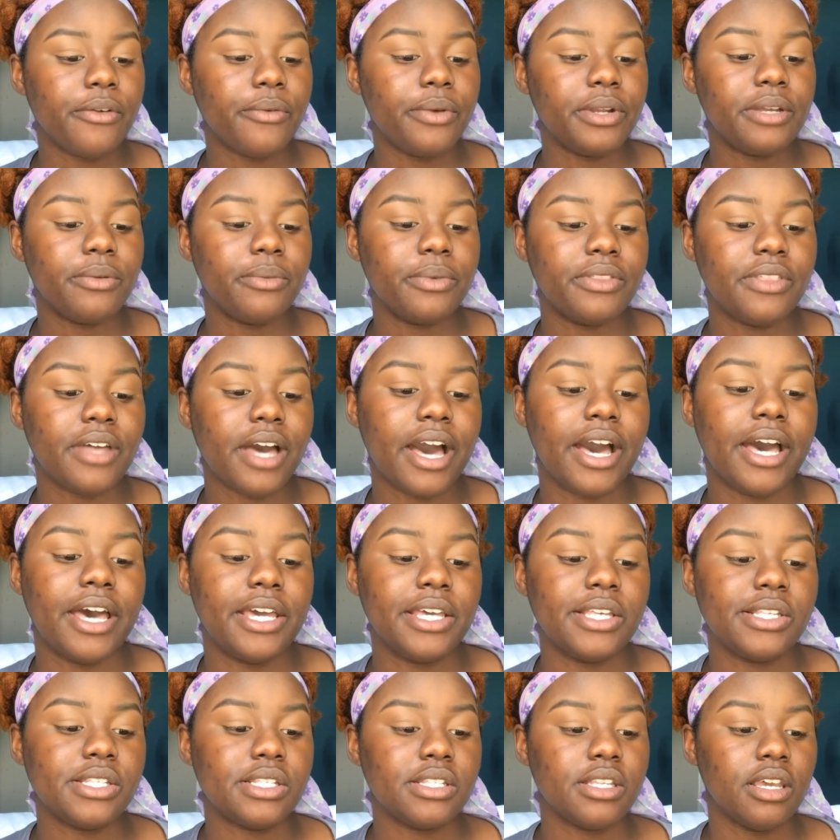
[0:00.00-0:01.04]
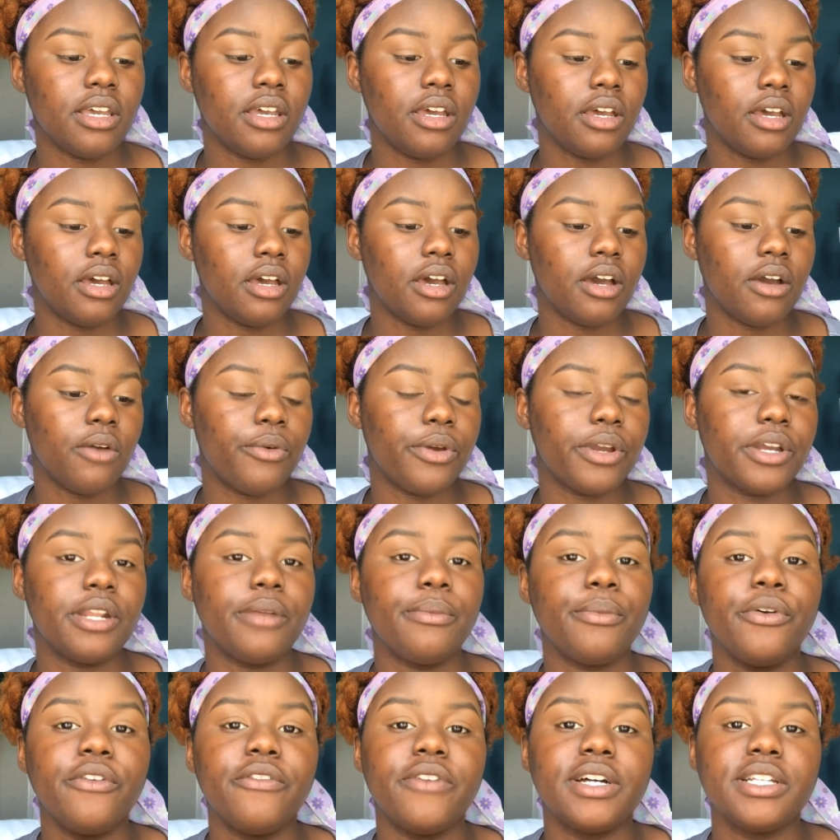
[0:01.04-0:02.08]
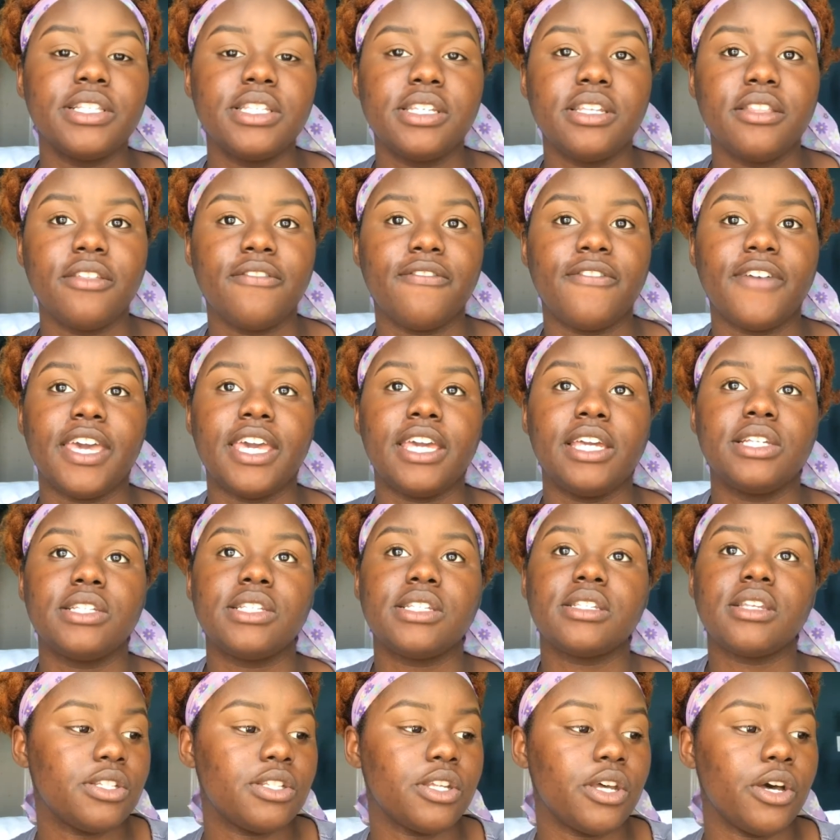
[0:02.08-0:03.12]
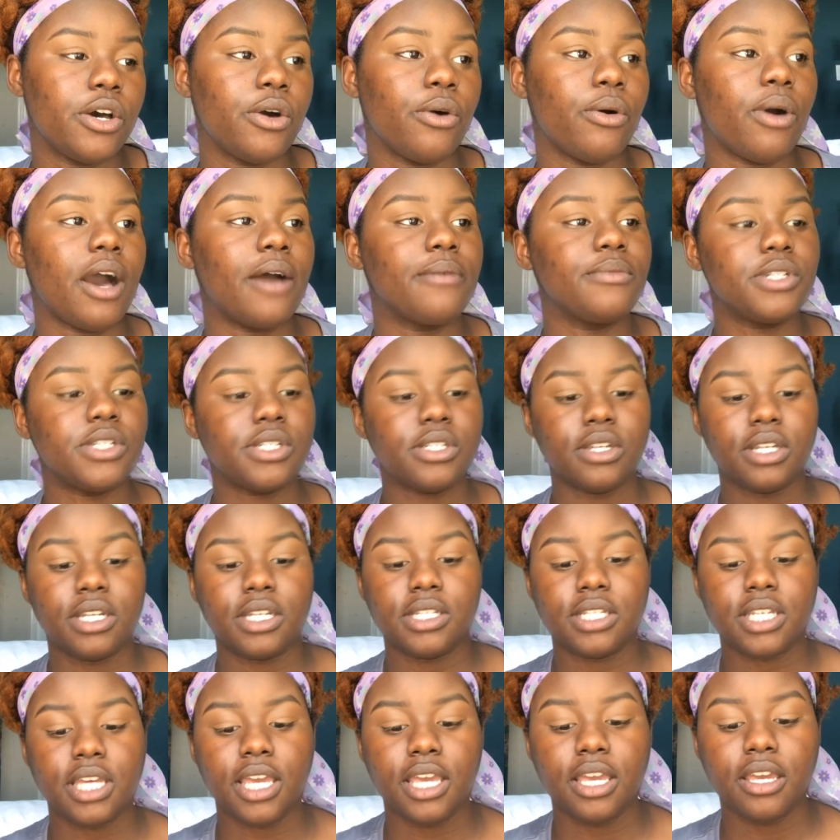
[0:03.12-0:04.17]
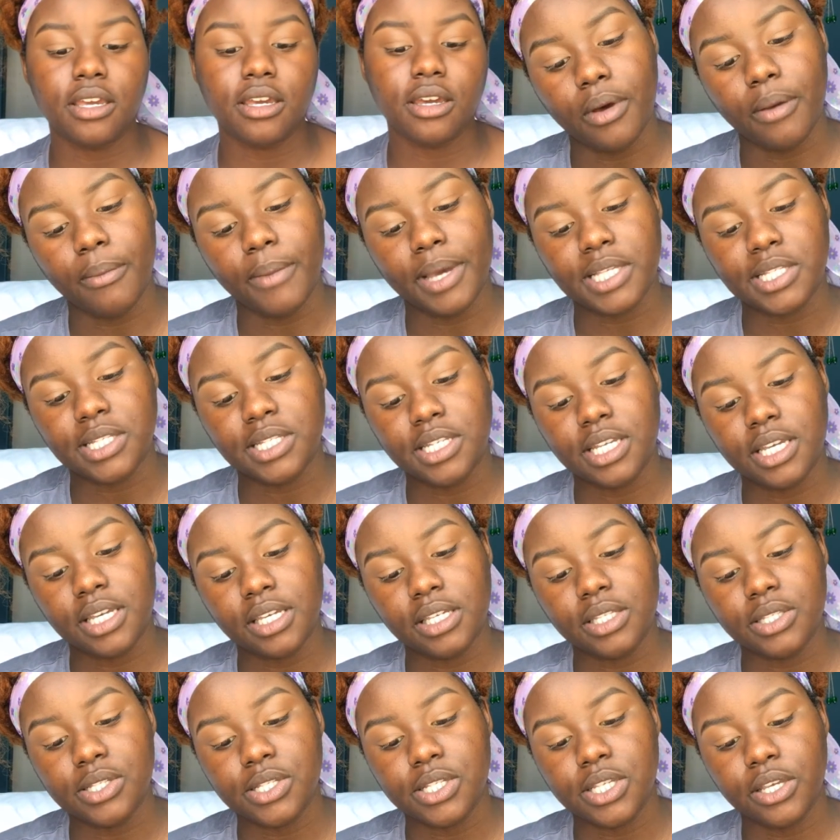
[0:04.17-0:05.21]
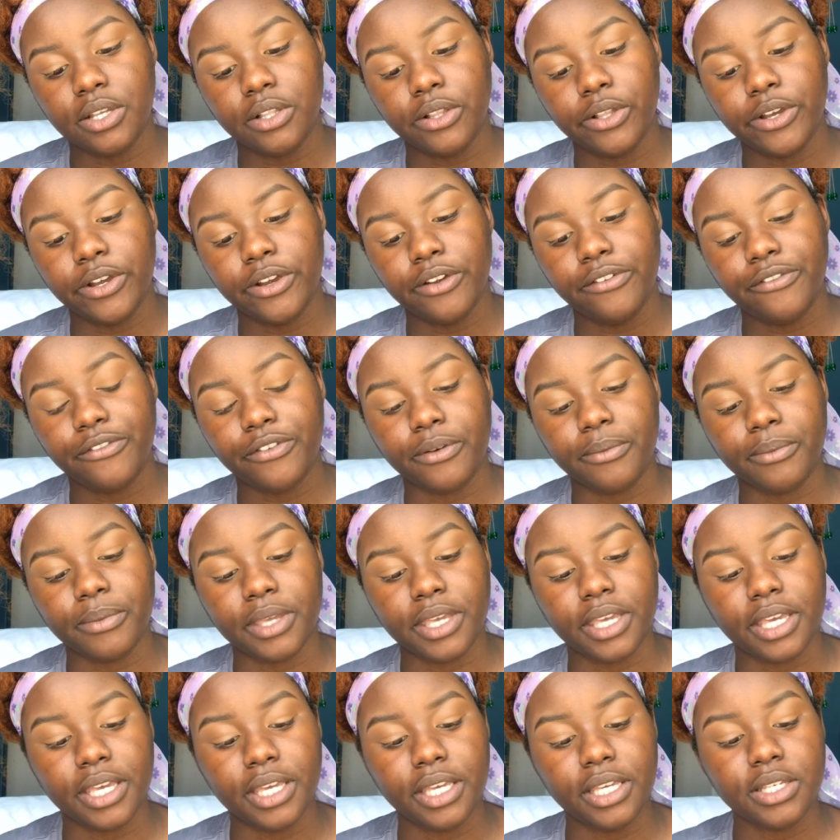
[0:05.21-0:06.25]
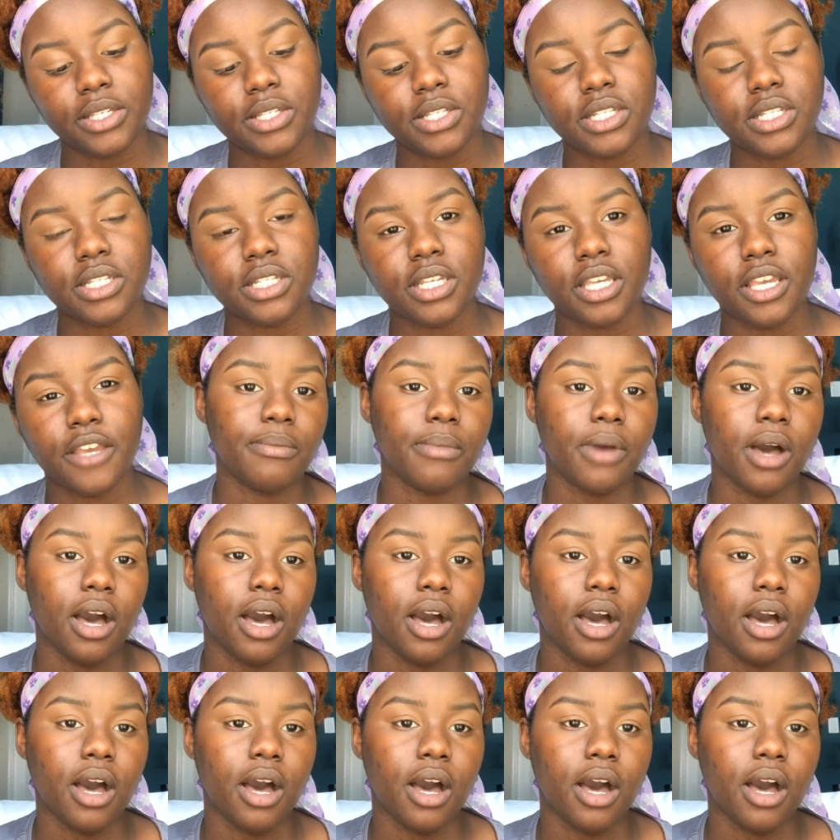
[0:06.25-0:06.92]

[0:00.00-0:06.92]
that we're done with the eyes, we're going to move on to the face. So I'm just going to take my stick concealer from Kiss in